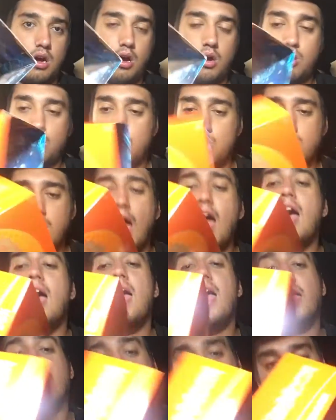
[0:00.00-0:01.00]
Oh,
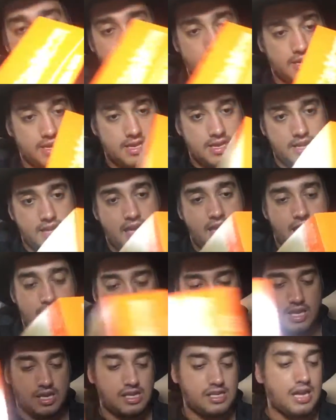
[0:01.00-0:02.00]
dang.
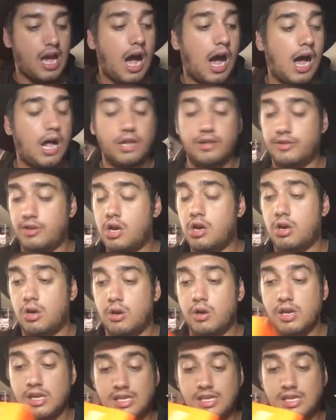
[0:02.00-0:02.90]
And y'all know,